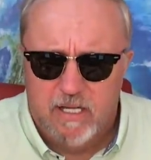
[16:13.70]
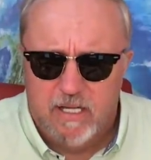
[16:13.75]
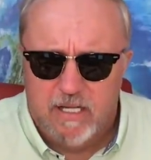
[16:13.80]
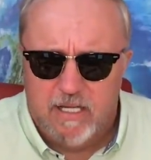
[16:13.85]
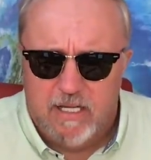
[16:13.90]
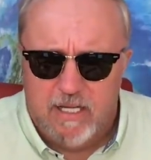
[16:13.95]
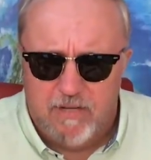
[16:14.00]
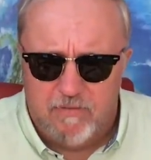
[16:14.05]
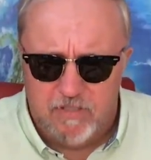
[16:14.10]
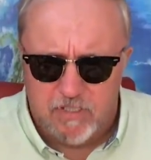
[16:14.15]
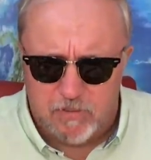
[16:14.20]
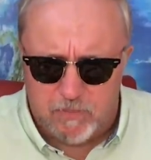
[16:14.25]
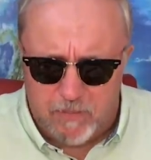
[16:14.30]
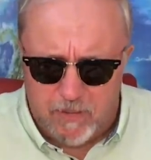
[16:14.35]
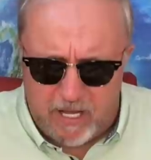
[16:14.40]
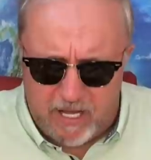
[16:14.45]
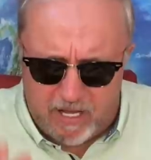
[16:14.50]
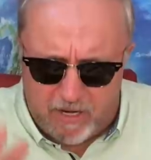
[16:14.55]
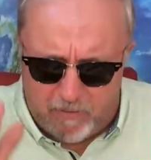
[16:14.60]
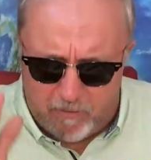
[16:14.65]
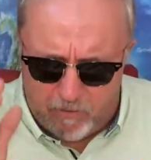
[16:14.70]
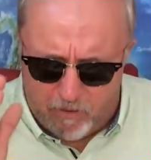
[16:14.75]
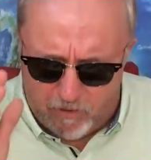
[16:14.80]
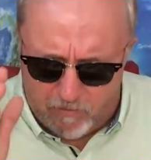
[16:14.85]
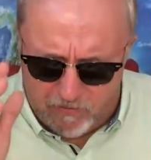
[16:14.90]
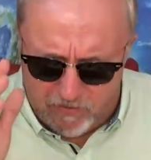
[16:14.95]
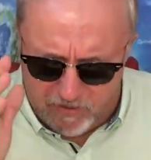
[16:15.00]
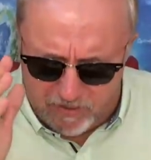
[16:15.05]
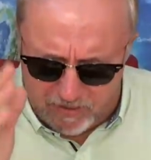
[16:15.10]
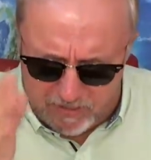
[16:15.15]
Give us power
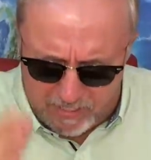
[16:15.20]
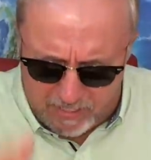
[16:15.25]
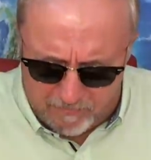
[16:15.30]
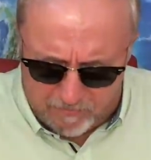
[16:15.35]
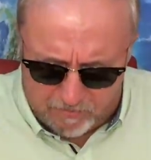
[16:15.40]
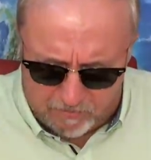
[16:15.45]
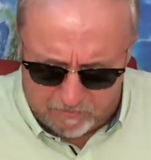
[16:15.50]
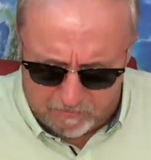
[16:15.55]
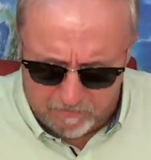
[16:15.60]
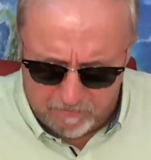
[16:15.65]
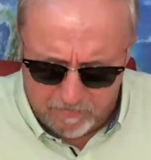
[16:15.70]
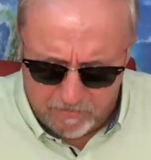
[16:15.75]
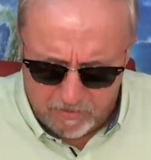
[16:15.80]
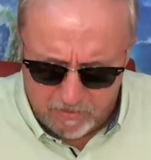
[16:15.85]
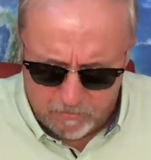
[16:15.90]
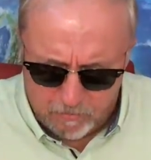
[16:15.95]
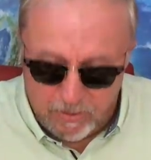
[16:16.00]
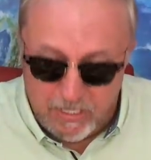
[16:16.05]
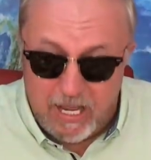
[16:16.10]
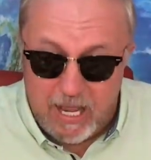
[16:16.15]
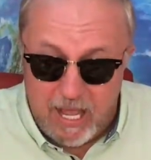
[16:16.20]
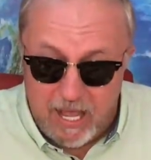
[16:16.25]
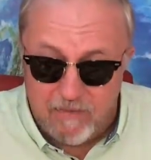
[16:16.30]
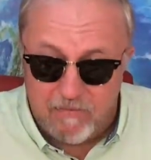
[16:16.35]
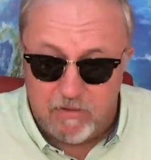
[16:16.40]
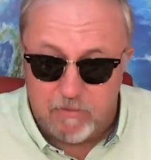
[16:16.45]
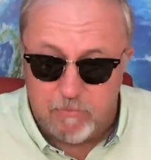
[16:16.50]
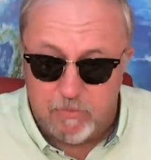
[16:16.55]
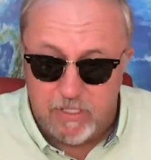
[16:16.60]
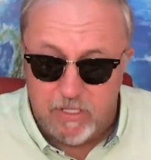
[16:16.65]
over the devil. We have
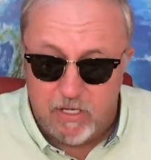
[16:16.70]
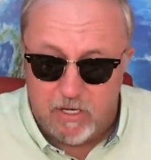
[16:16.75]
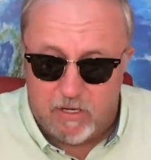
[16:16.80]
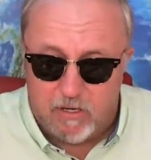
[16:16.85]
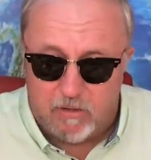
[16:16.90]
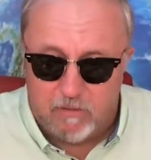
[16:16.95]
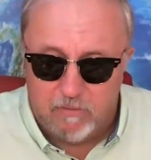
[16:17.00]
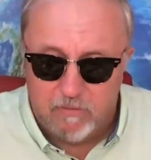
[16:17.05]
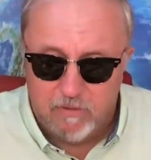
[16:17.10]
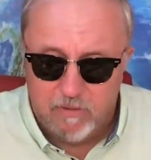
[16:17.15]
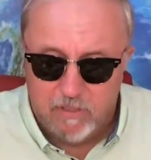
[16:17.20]
it, we know.